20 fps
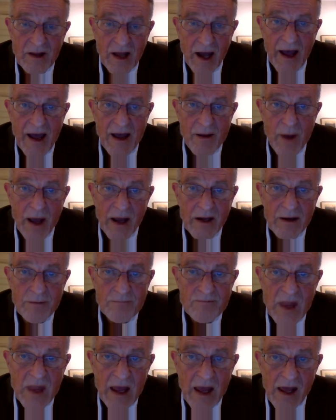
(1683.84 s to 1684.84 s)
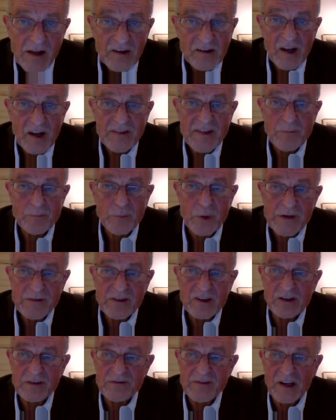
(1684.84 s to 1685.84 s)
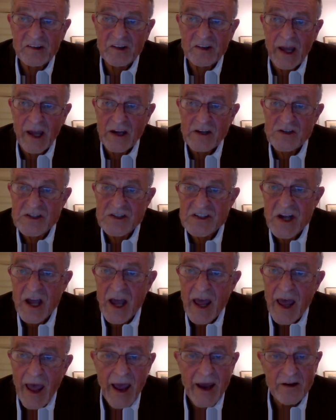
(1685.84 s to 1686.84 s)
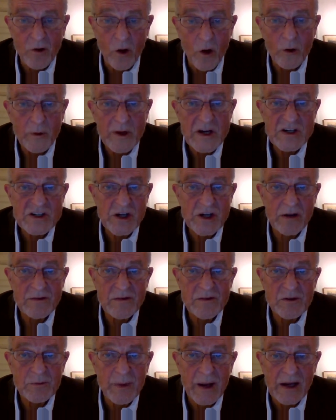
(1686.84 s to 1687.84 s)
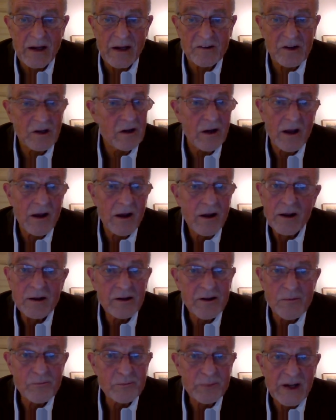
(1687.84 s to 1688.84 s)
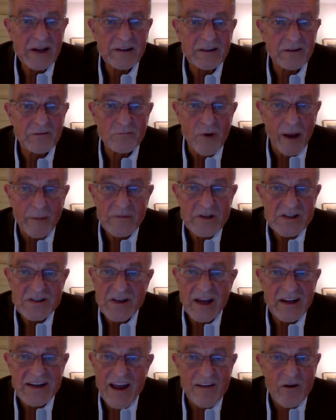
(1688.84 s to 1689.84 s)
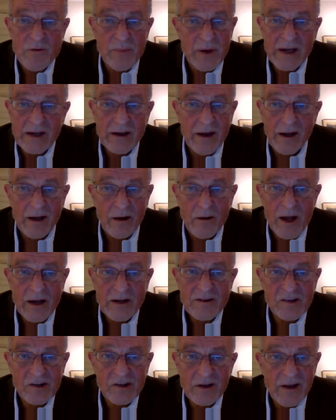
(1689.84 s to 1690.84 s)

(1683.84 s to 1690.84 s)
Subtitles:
IMA, said that previous investigations had always showed them to be innocent. Complete rubbish. They'd never been anyone's.